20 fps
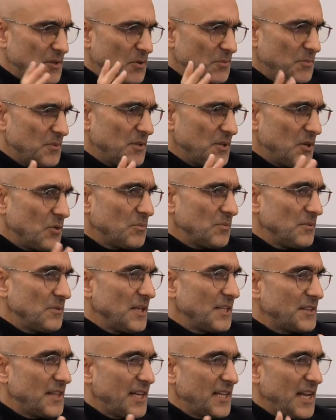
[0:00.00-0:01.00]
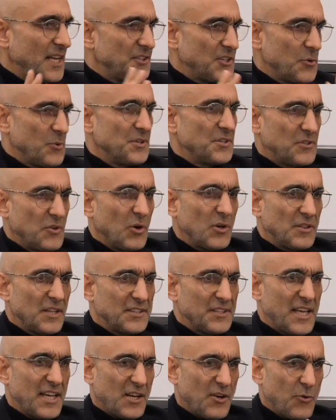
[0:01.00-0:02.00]
Don't let that enter in. Don't
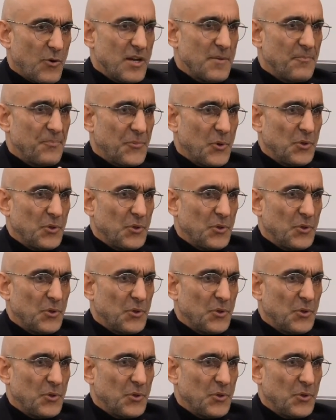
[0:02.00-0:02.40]
let that creep.